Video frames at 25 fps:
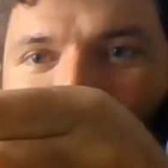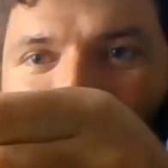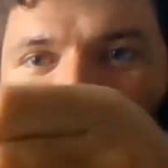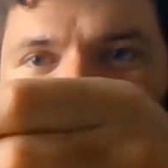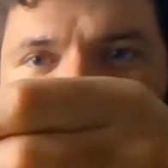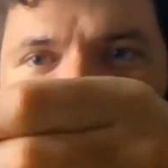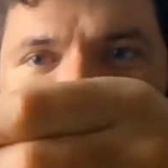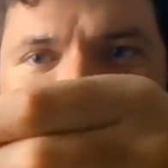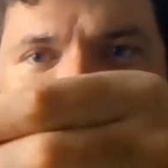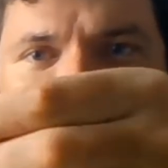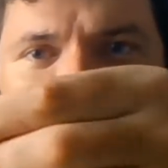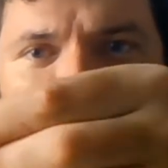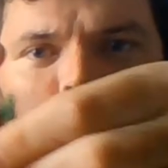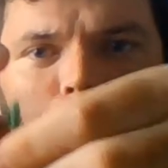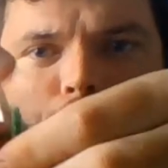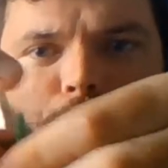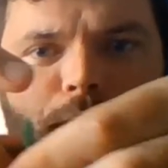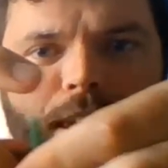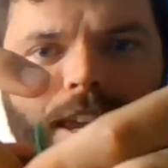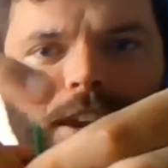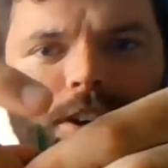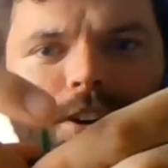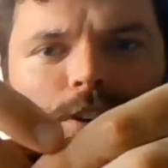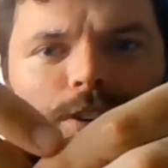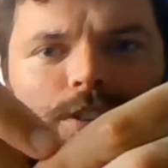Then I go up
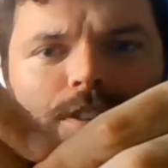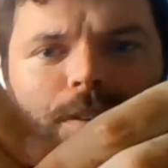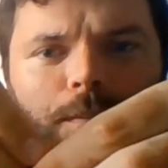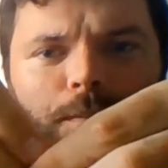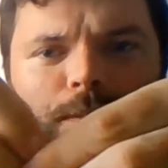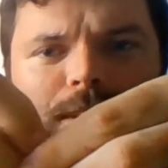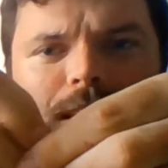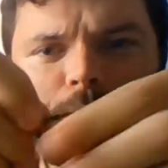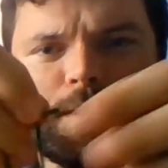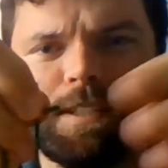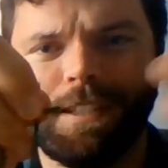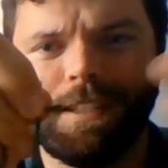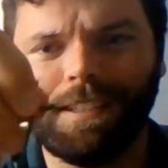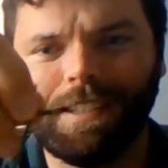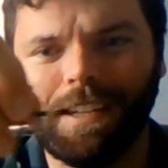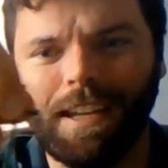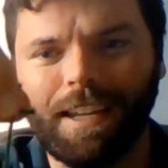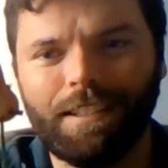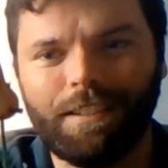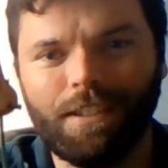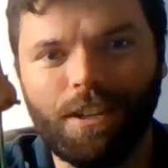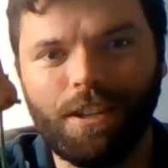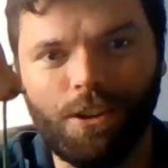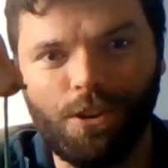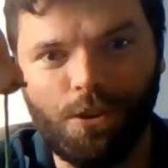here. Sometimes it's
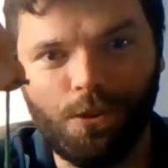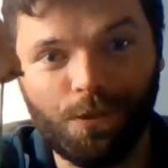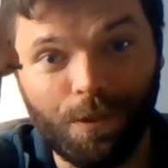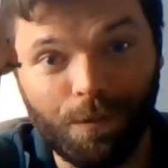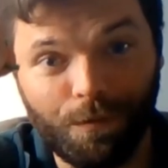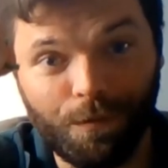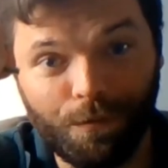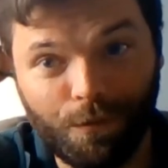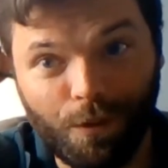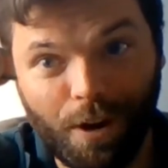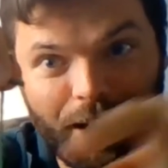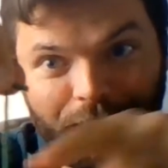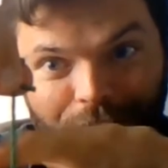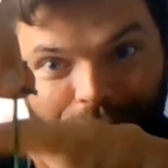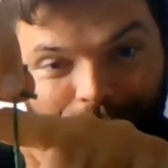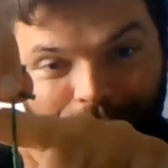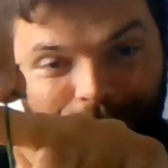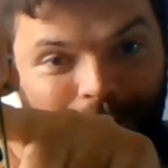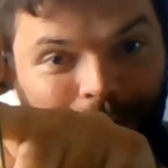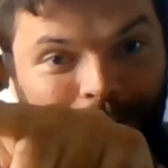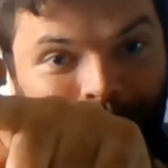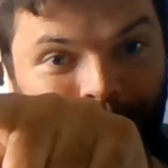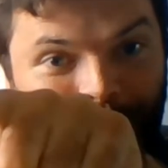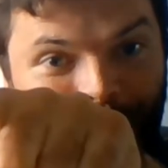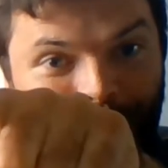nice to use a
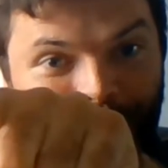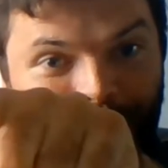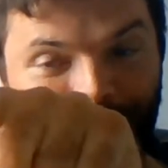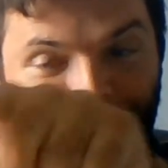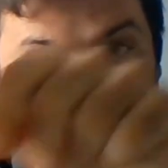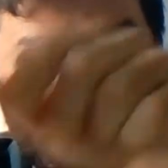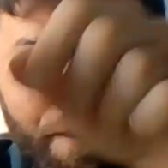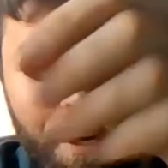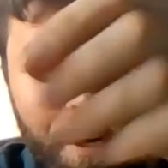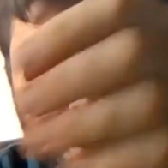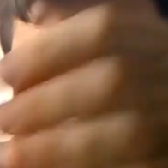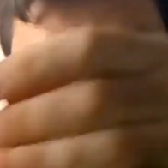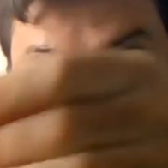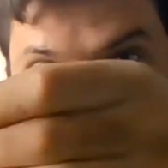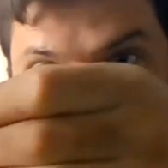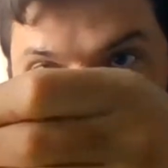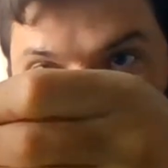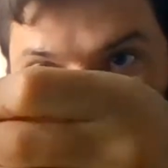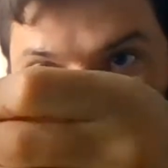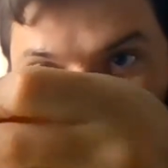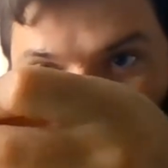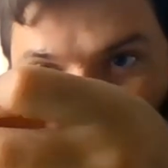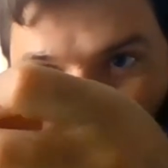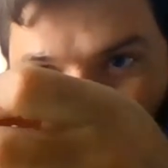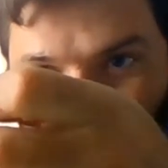friend's
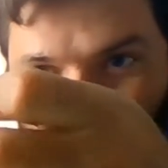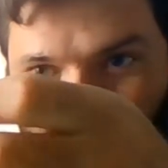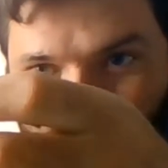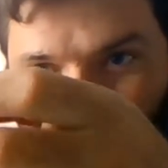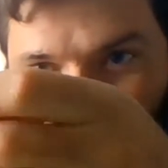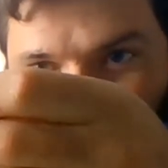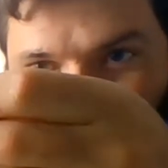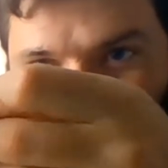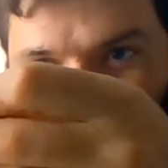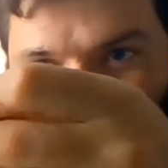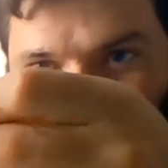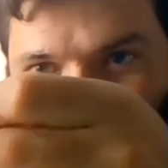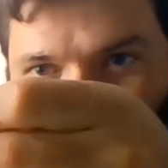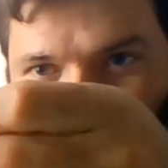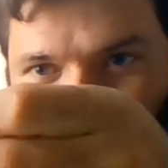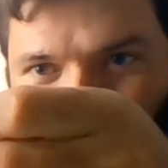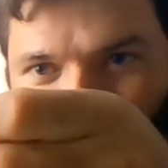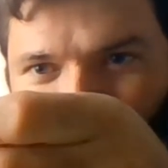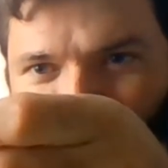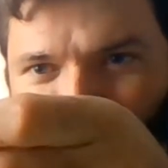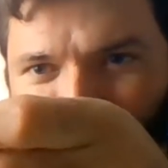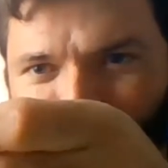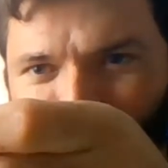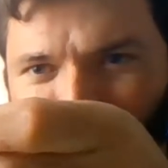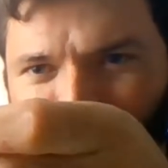finger right there,
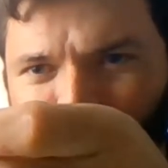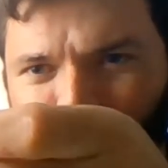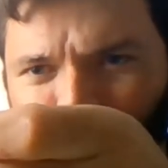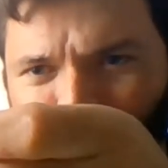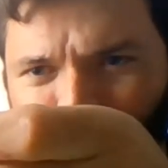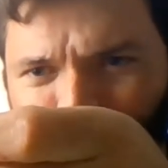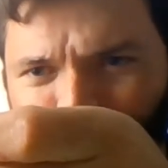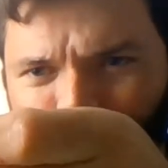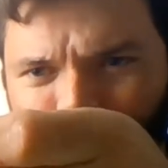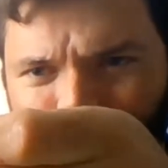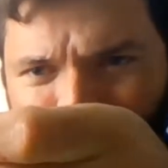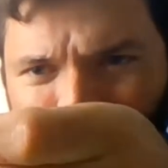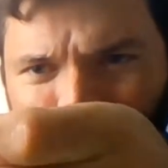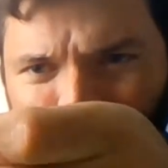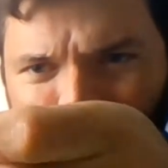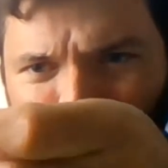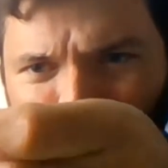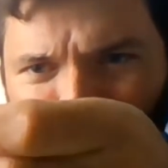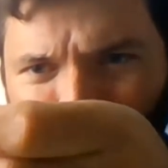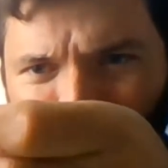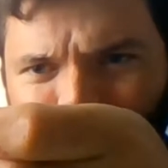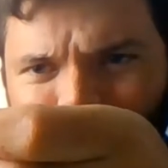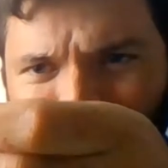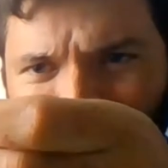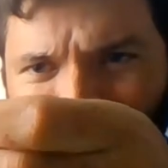but we're just going to
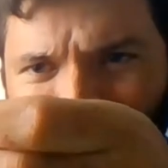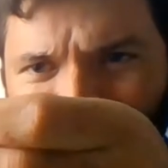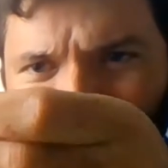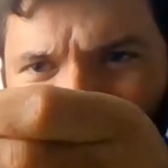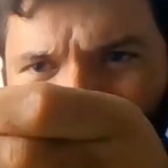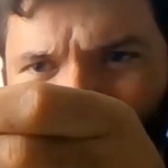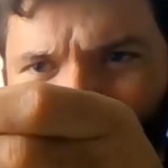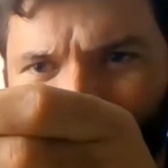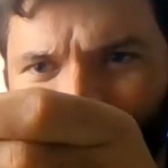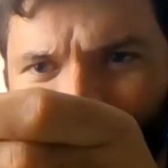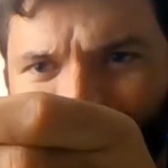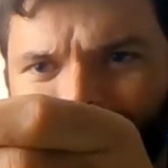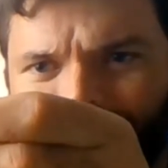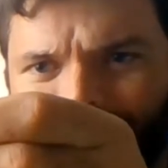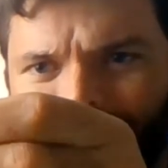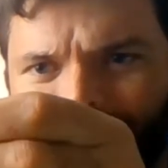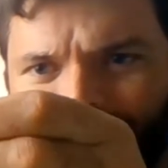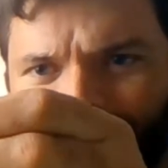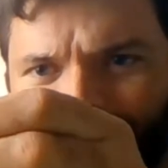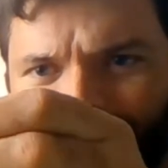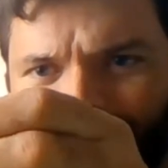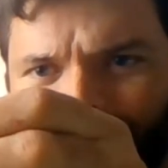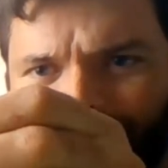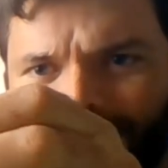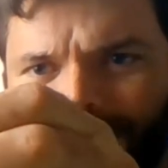just tie a
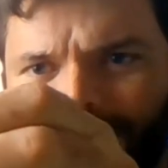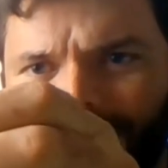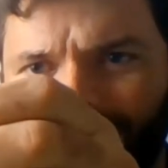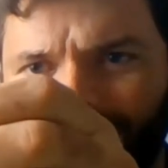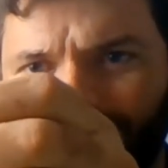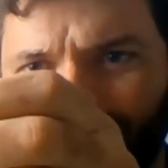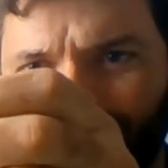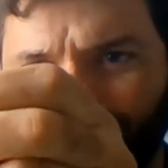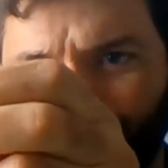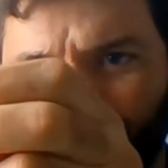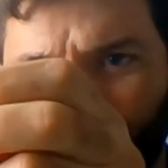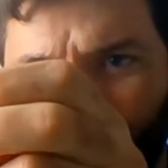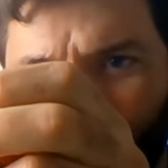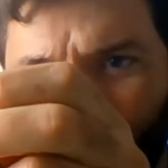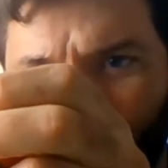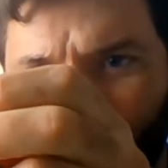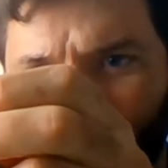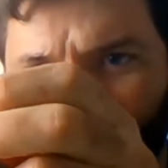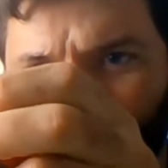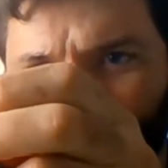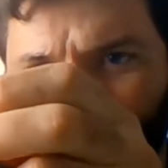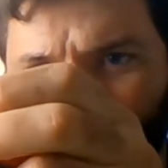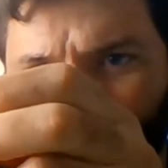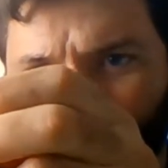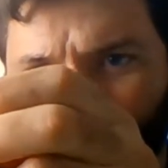little knot.